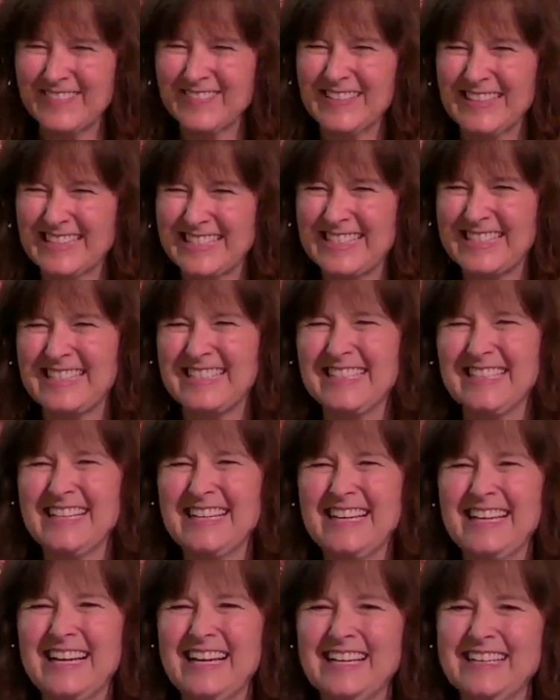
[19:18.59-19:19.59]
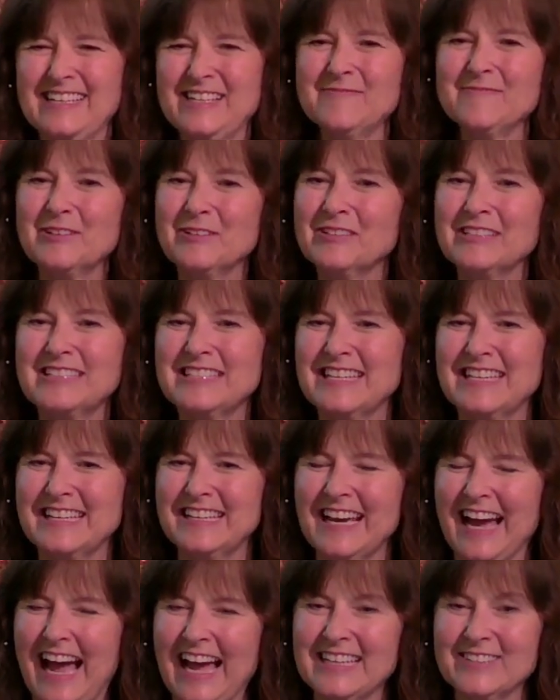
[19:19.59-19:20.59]
this community
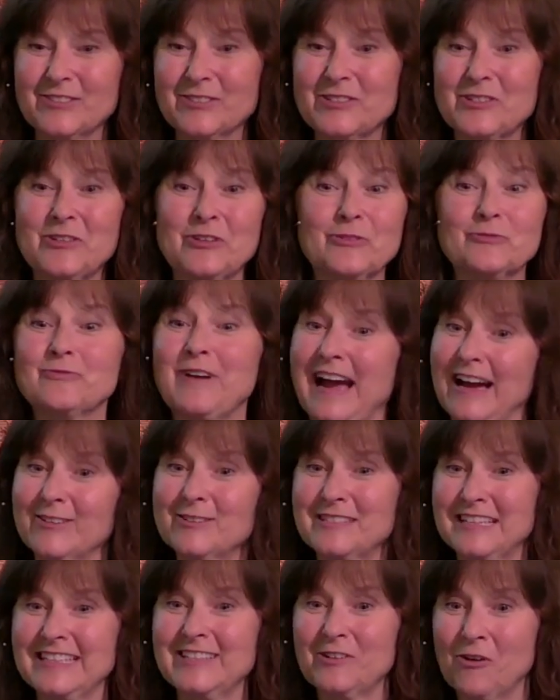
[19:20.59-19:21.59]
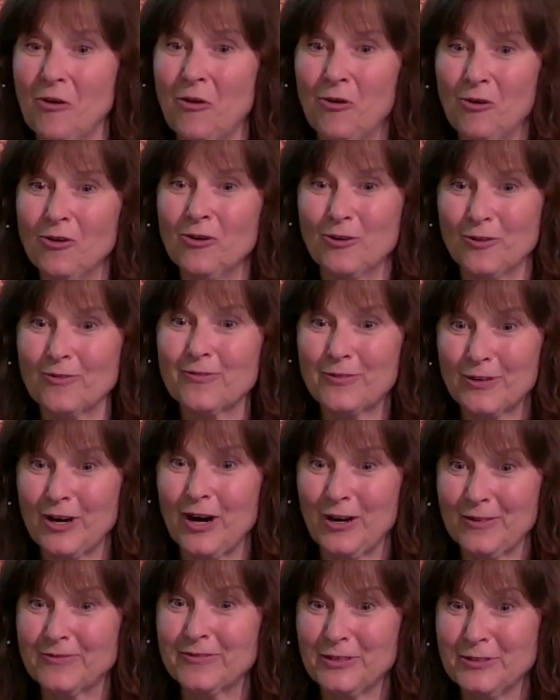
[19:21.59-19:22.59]
and also your rousing call for
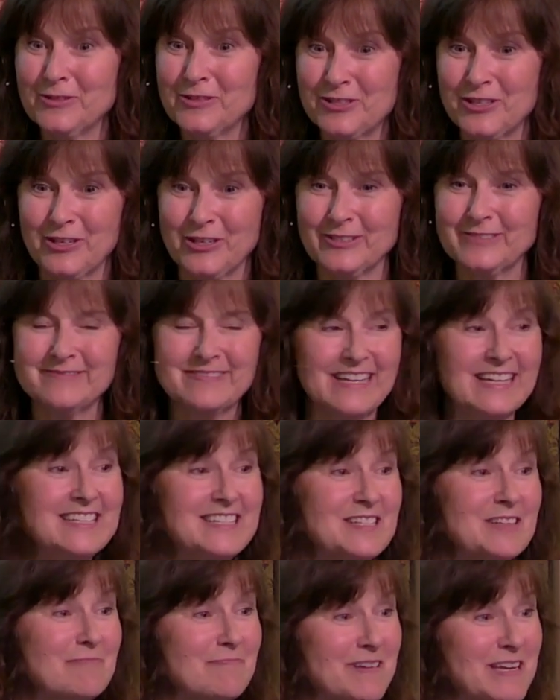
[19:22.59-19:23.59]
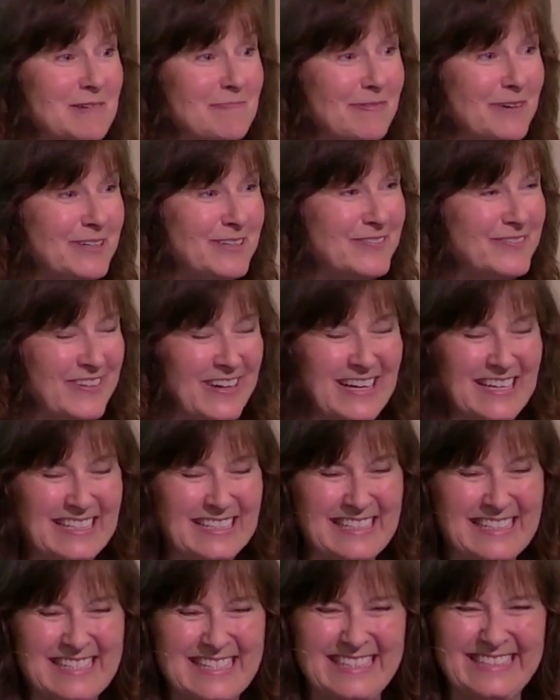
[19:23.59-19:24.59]
our future. It's the people,
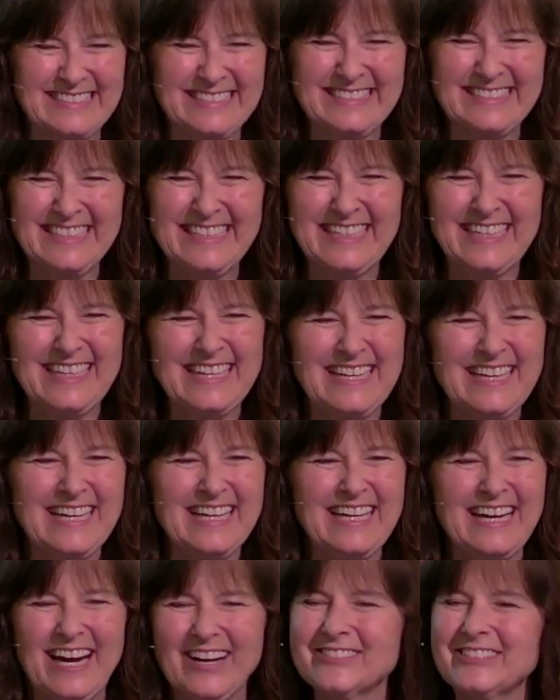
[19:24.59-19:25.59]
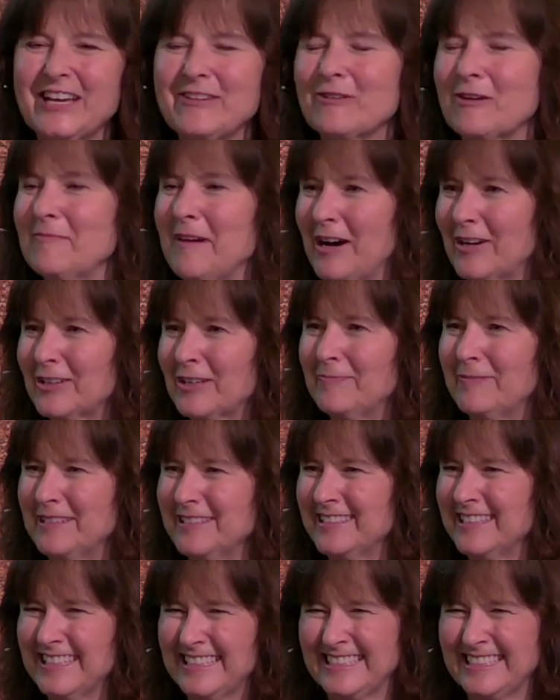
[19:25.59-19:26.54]
friends. Aren't they remarkable?